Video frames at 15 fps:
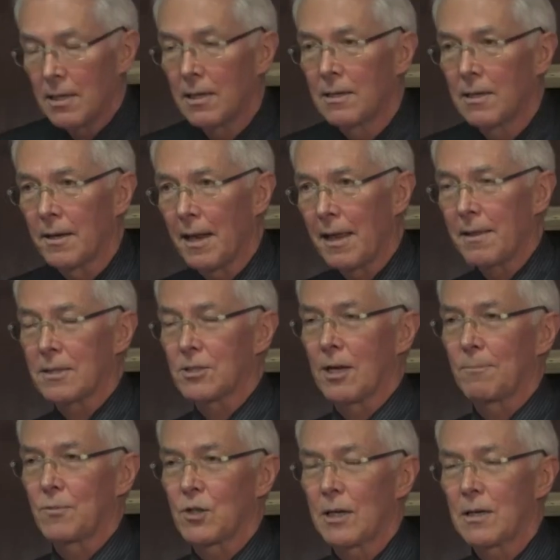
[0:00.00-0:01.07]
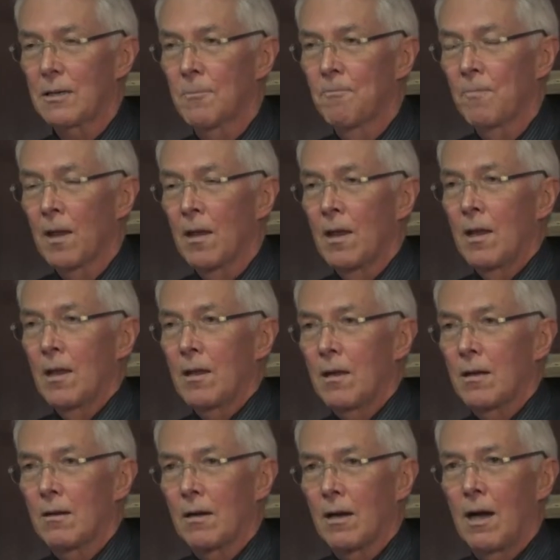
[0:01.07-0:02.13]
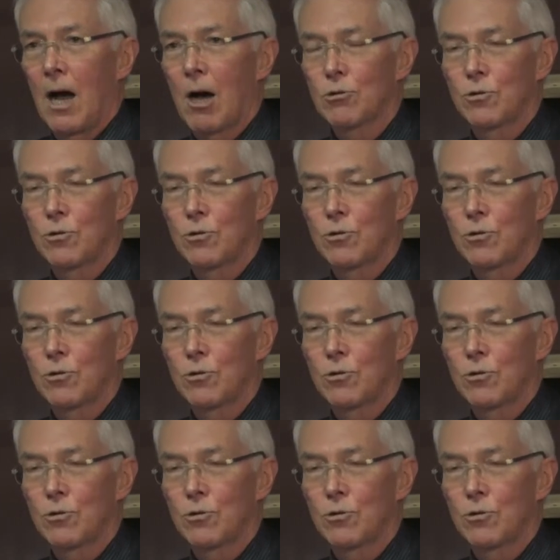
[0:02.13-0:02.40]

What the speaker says: another subject, how